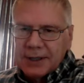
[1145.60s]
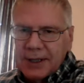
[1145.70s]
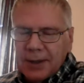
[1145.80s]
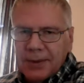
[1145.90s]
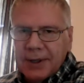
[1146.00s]

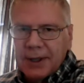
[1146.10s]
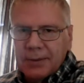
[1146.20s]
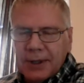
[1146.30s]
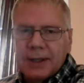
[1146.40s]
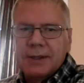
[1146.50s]
same thing
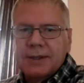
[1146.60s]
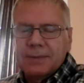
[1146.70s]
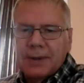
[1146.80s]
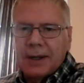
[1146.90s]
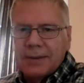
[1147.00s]
because the
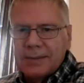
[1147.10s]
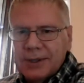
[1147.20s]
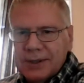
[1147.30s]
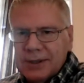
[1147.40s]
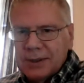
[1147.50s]
problem
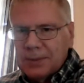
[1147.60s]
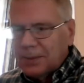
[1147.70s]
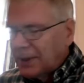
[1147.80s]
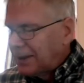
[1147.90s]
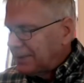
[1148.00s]
is a simple
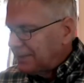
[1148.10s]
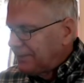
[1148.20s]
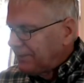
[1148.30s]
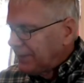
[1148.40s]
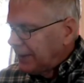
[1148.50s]
problem.
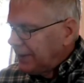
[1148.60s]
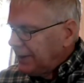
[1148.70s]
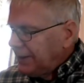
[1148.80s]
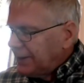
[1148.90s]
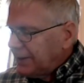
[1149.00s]

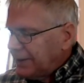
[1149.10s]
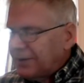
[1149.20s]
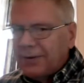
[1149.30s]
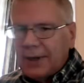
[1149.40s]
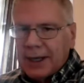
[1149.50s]

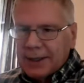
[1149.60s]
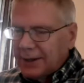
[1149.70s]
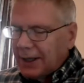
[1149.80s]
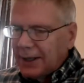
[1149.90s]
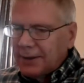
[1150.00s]
In fact,
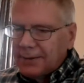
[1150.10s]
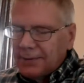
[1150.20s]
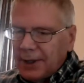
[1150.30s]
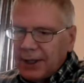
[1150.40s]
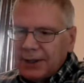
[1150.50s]
that
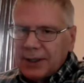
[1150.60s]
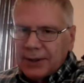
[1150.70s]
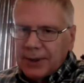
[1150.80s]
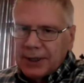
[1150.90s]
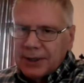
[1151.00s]
range
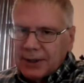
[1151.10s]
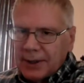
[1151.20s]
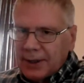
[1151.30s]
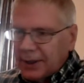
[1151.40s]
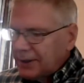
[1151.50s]
equation
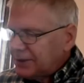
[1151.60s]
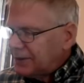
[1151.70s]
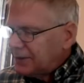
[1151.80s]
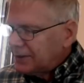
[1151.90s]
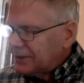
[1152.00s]
r is
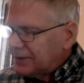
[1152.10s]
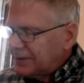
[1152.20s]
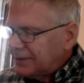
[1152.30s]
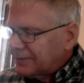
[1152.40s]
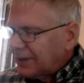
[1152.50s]
just
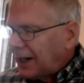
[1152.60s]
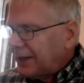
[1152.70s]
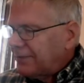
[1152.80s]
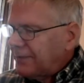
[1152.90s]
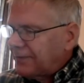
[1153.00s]

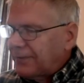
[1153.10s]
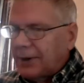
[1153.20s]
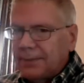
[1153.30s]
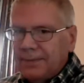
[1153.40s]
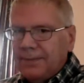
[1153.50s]
derived
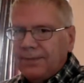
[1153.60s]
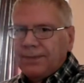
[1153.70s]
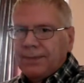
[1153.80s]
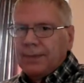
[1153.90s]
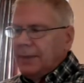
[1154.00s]
from
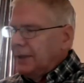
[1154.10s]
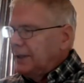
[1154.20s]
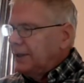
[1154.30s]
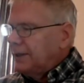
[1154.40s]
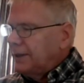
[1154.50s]

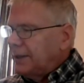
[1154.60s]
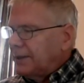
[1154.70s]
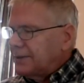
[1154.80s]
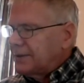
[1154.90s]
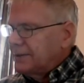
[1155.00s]

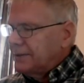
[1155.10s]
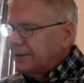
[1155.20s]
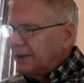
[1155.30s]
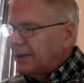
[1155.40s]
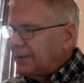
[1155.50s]
these
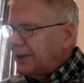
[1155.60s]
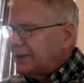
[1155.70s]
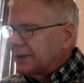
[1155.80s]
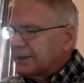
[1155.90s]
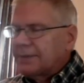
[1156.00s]

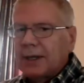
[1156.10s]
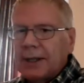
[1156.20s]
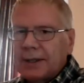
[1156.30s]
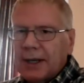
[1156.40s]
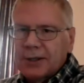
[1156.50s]
equations. Many
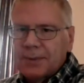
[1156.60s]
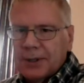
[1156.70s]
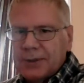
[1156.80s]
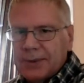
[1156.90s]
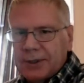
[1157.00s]

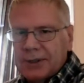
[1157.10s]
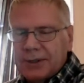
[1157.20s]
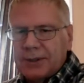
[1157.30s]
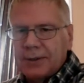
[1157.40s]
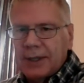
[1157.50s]
textbooks will just
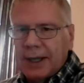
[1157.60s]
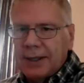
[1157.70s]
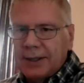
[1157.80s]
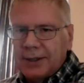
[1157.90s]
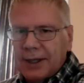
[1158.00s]
do that
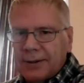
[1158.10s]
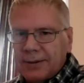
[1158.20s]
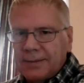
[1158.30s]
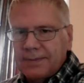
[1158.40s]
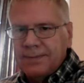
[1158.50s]
in
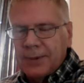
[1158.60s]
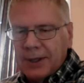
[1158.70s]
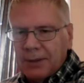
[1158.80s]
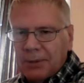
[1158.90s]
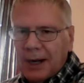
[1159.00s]
general
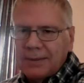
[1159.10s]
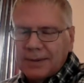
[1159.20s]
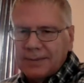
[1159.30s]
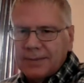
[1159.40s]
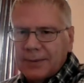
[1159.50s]
on a
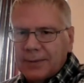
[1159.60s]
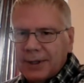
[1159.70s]
problem